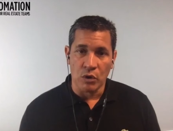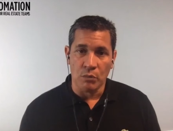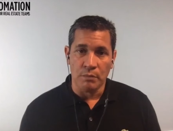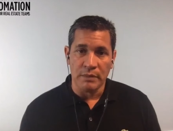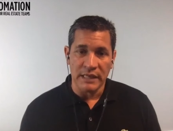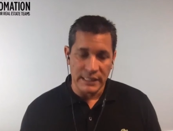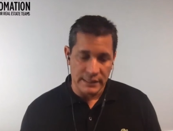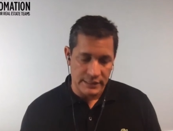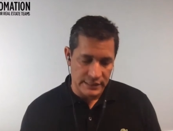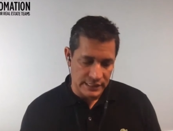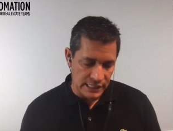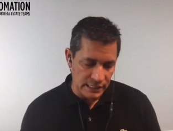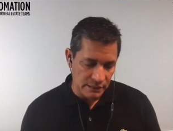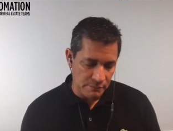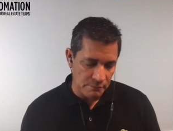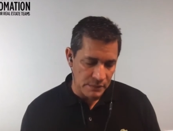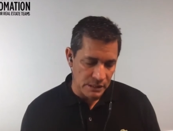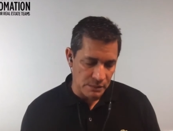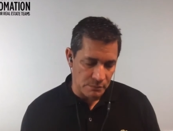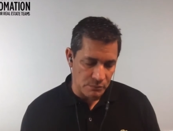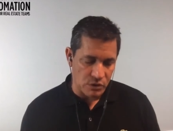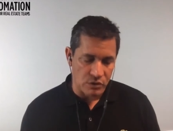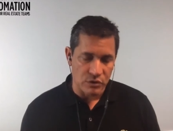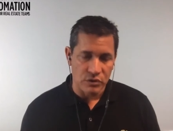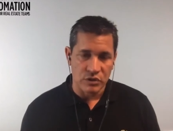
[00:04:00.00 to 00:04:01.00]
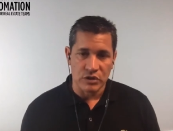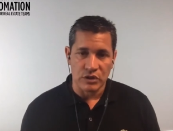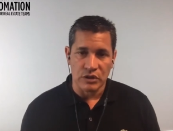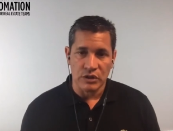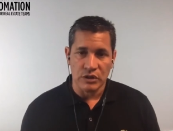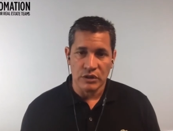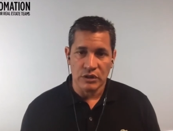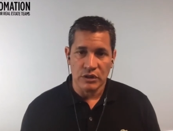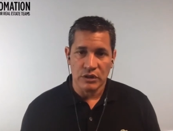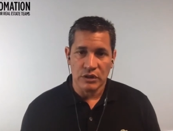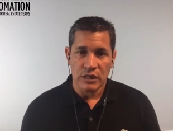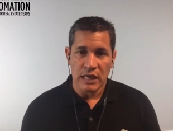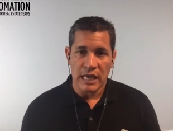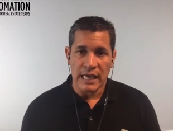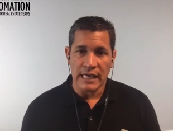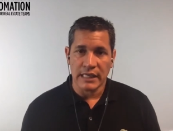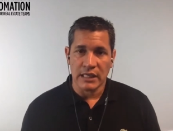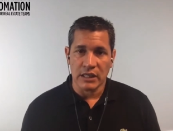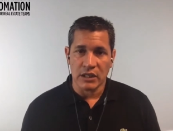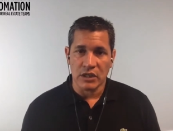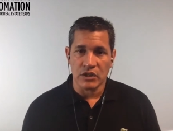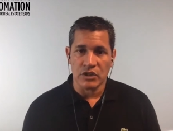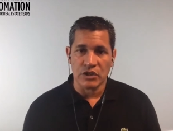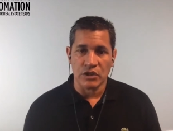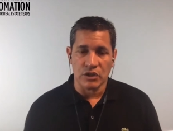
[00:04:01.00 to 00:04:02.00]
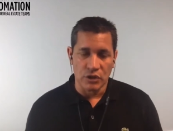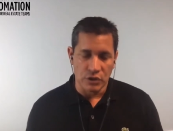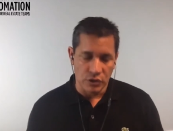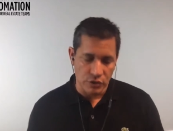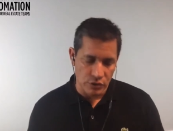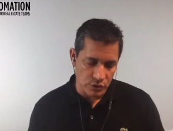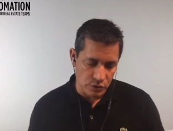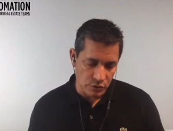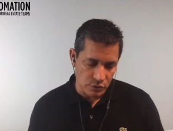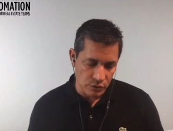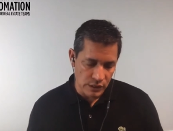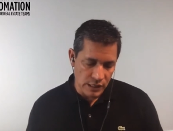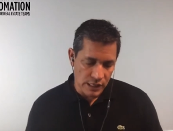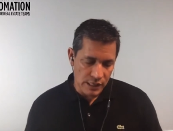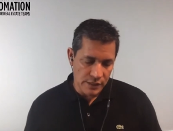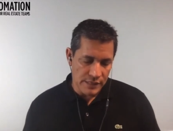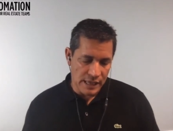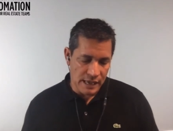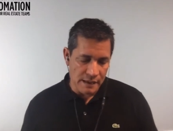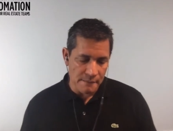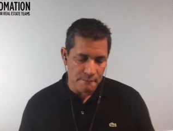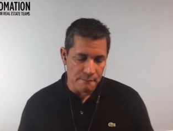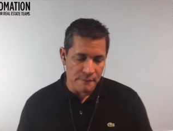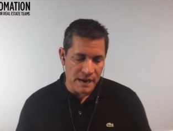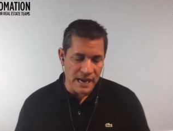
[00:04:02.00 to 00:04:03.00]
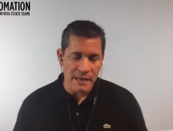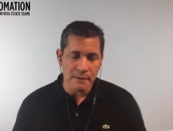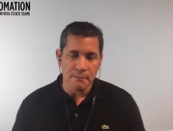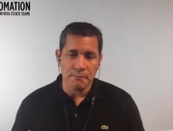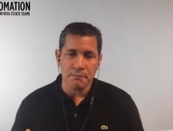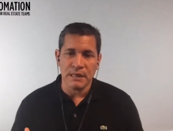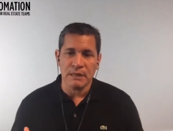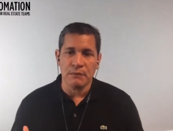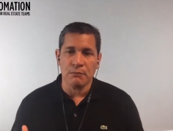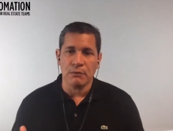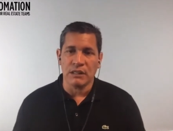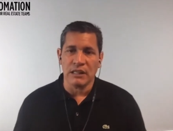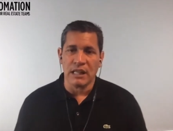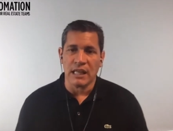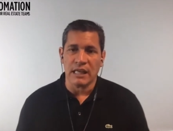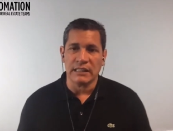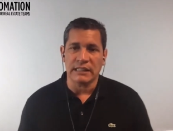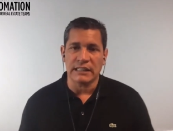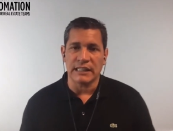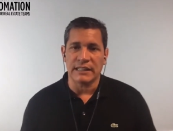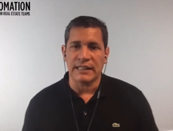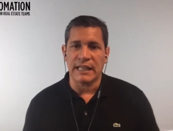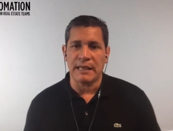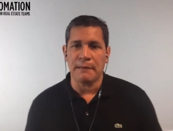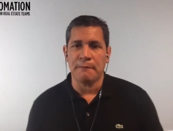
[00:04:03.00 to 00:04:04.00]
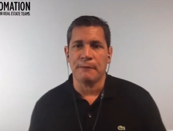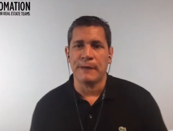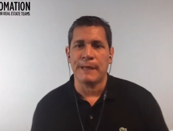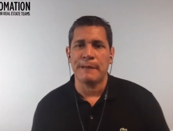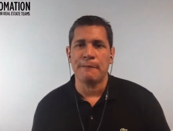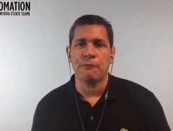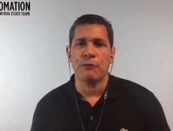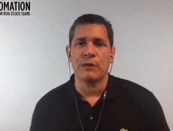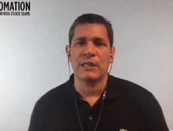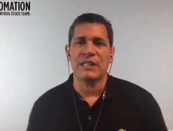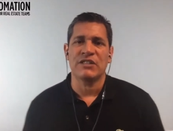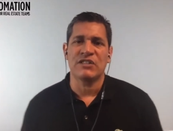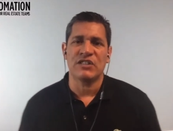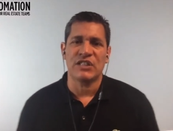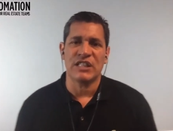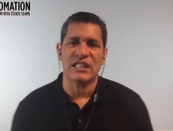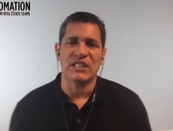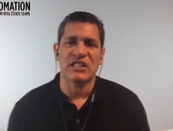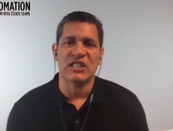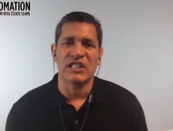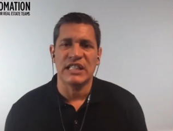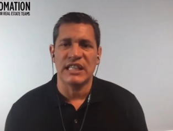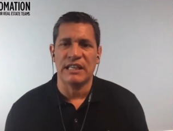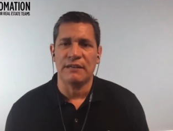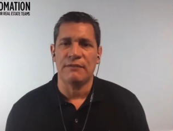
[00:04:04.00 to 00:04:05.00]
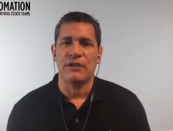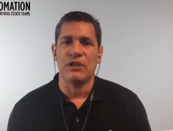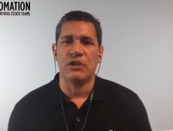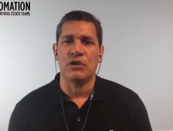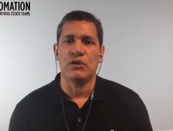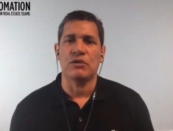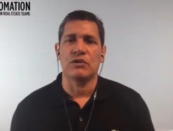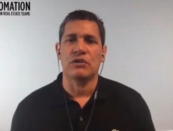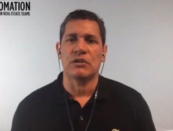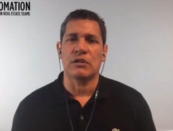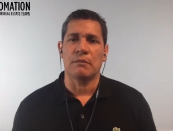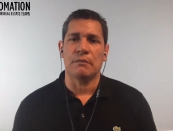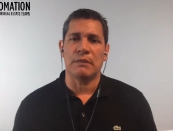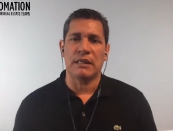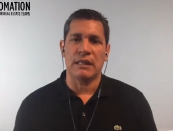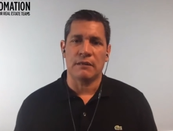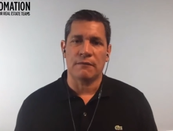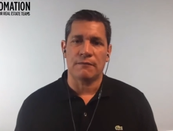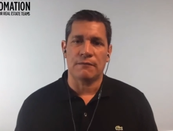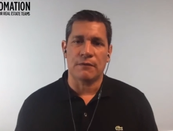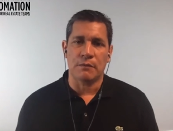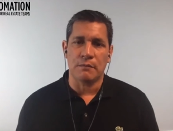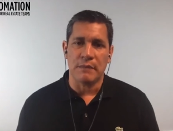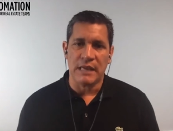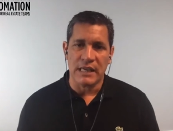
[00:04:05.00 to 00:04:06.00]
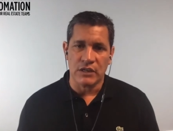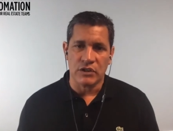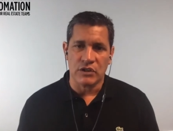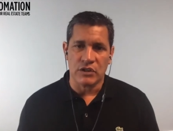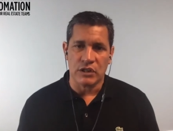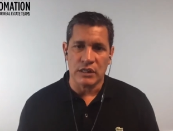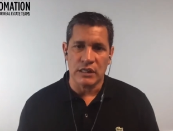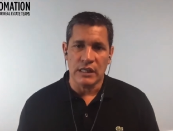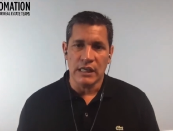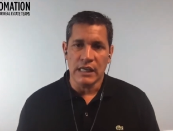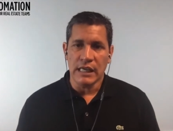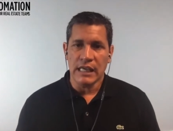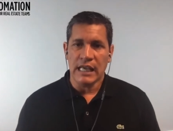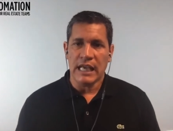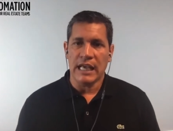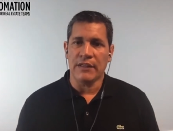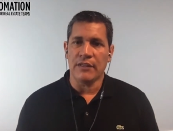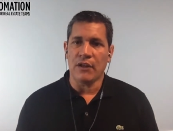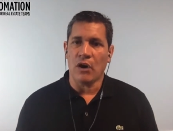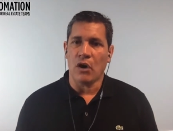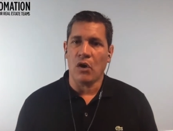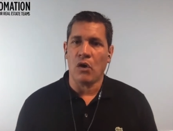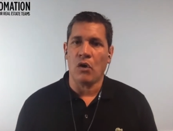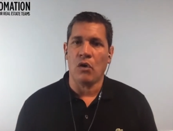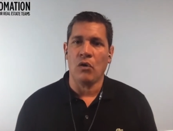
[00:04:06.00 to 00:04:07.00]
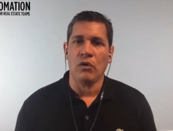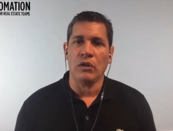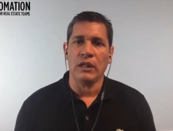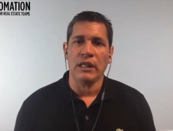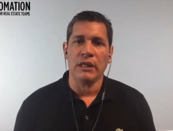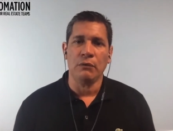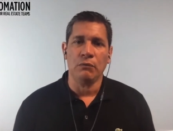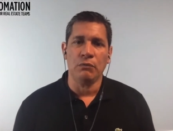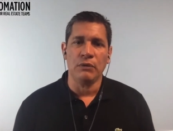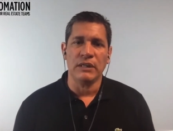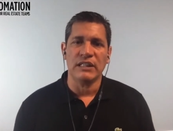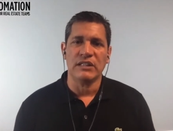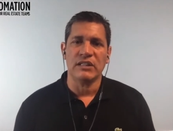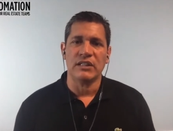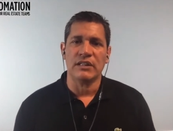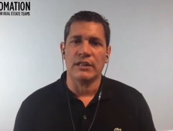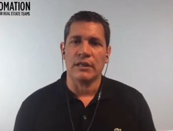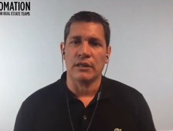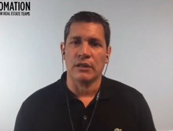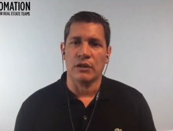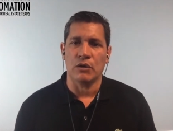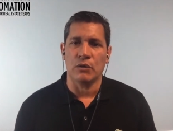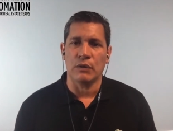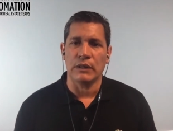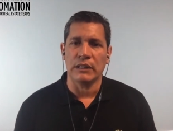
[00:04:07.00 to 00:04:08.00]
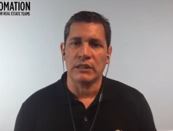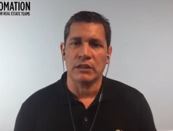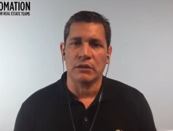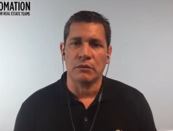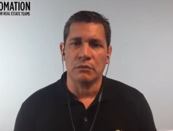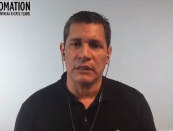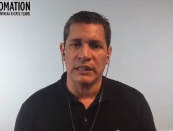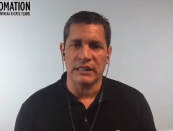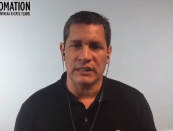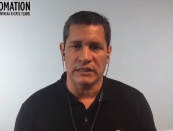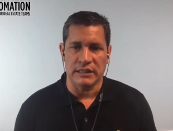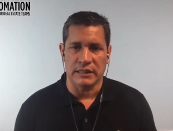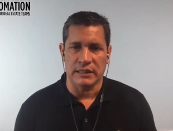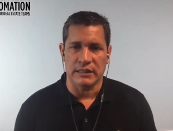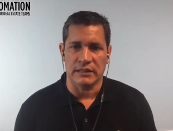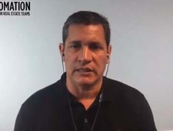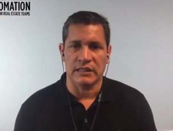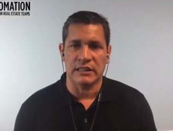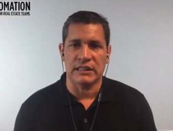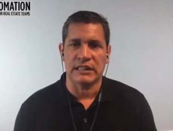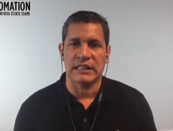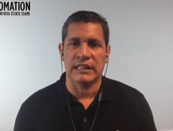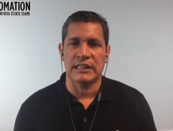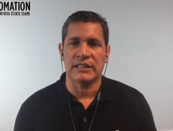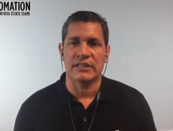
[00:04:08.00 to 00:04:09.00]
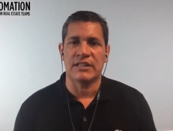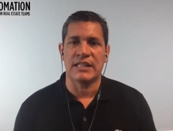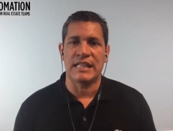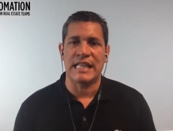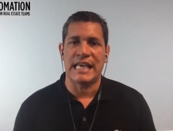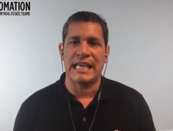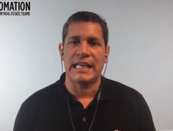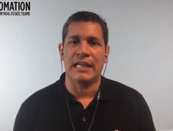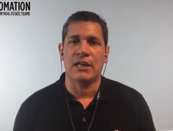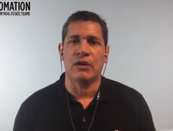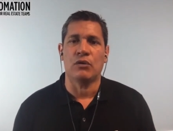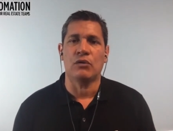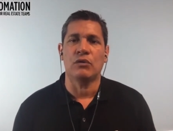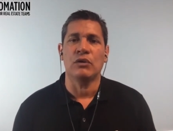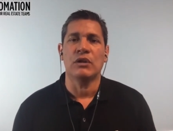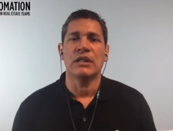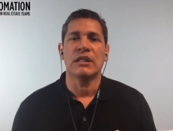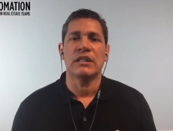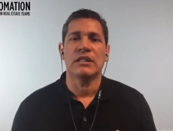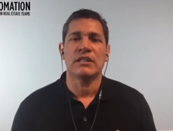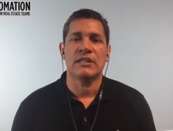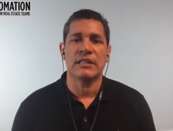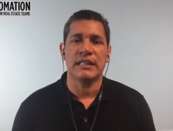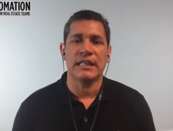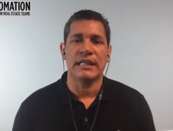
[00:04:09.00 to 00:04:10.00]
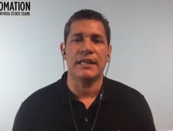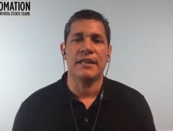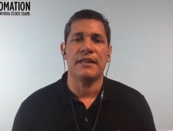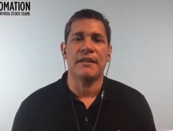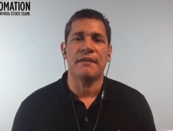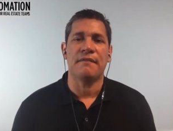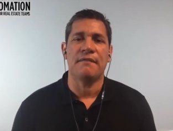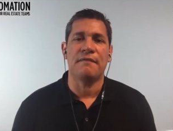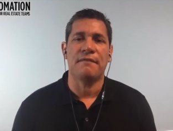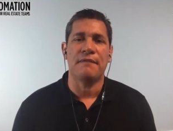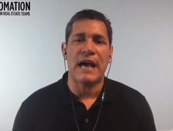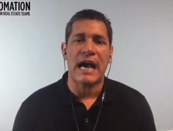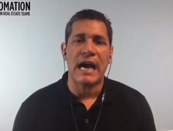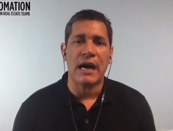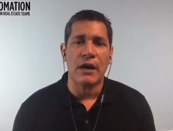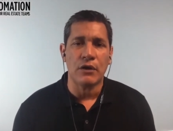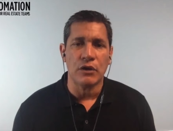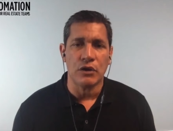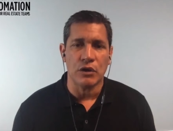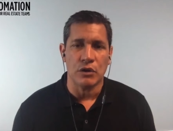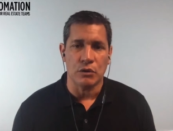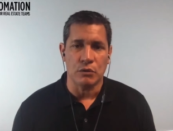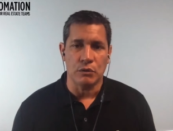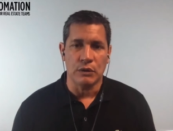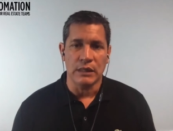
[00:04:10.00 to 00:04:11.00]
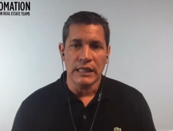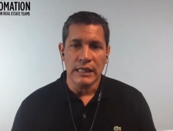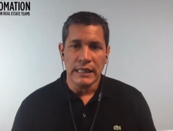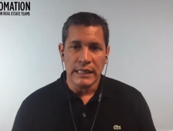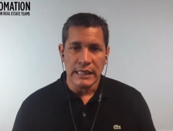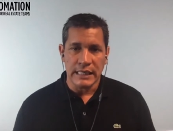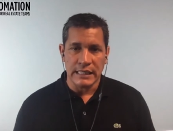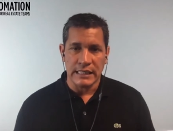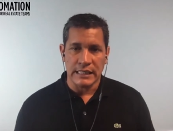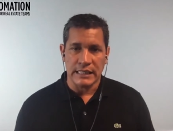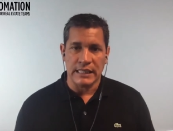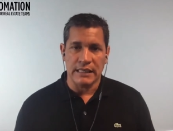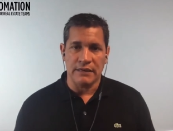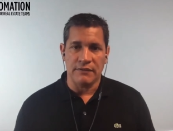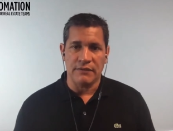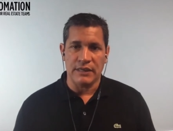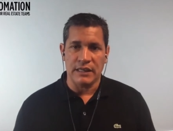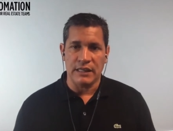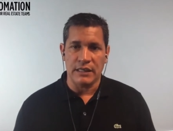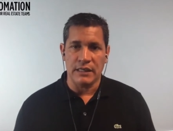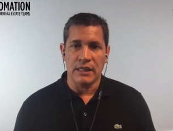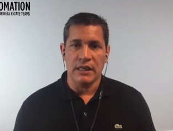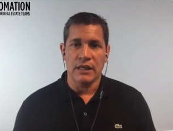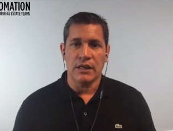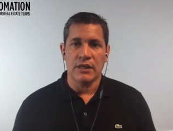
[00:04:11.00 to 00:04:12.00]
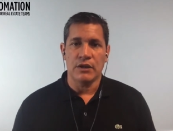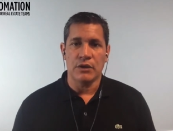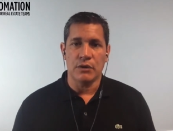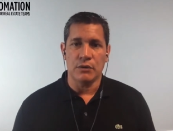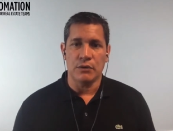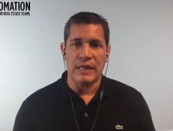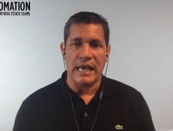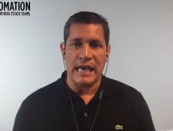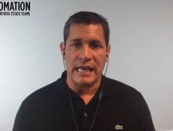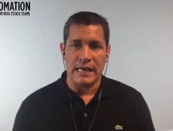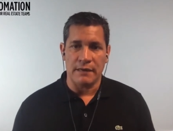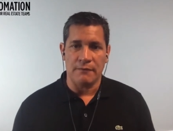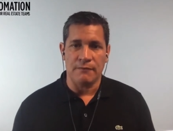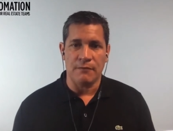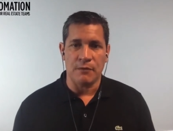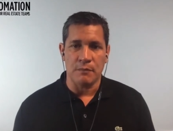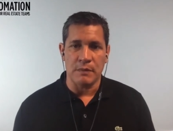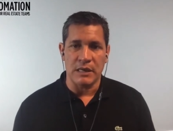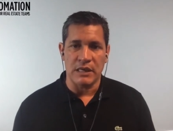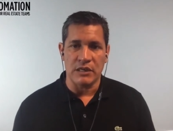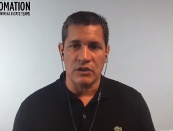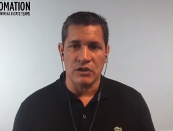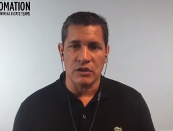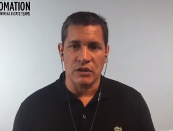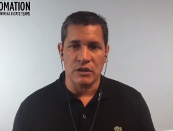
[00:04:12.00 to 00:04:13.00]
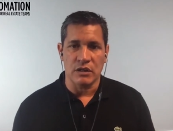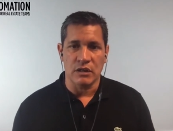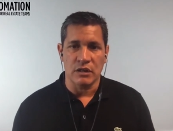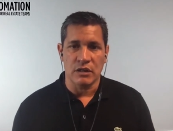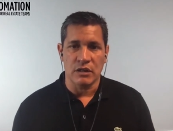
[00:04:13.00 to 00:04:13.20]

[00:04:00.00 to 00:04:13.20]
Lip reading: be team members, I can assure you, that might be reluctant. They may resist giving you some information. And the only reason they're going to resist is because they don't see the value in giving you that information.